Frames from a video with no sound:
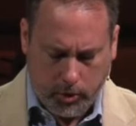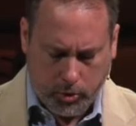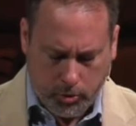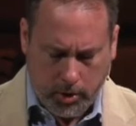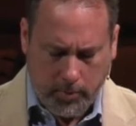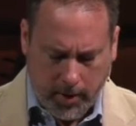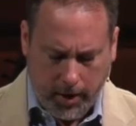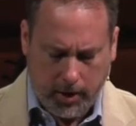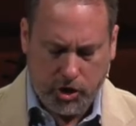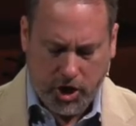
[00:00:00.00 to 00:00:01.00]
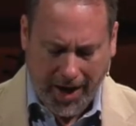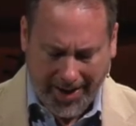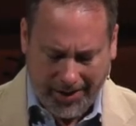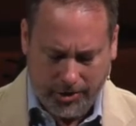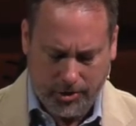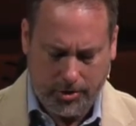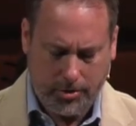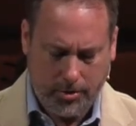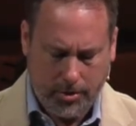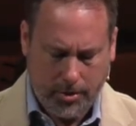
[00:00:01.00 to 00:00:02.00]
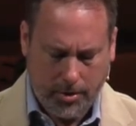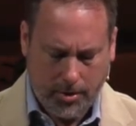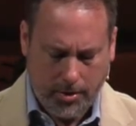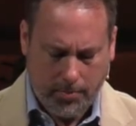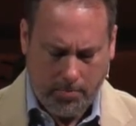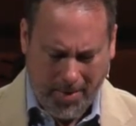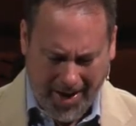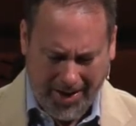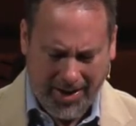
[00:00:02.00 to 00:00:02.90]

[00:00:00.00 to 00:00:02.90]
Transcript: truly be changed men